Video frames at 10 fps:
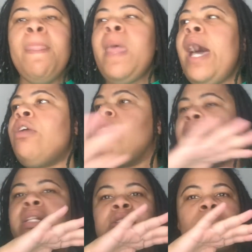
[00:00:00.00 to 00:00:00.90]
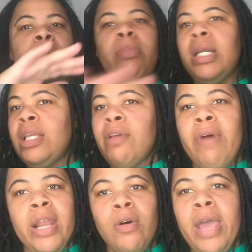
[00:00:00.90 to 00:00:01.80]
I don't like to spend money if
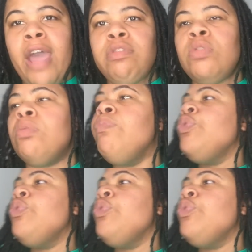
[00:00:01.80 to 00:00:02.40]
I don't have to.